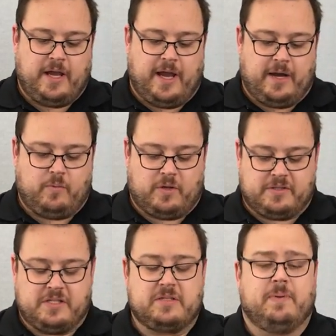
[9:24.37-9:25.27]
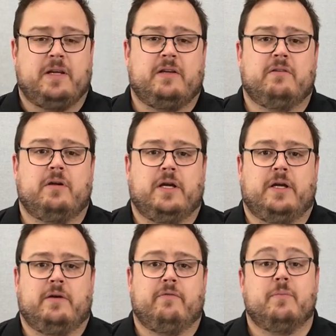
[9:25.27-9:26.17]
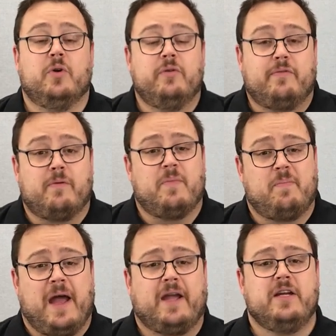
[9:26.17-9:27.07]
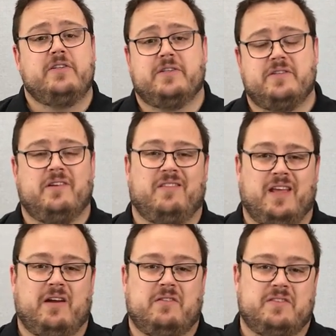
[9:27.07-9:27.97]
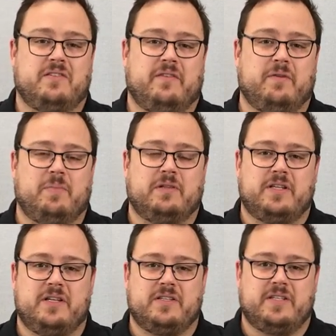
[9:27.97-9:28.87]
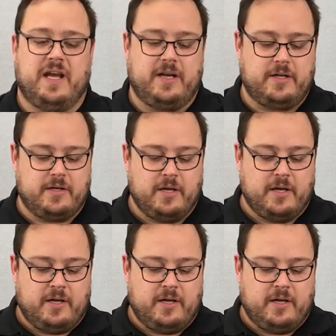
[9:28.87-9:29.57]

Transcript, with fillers: And whilst it's been removed from the package, it's not there as sort of a built-in standard.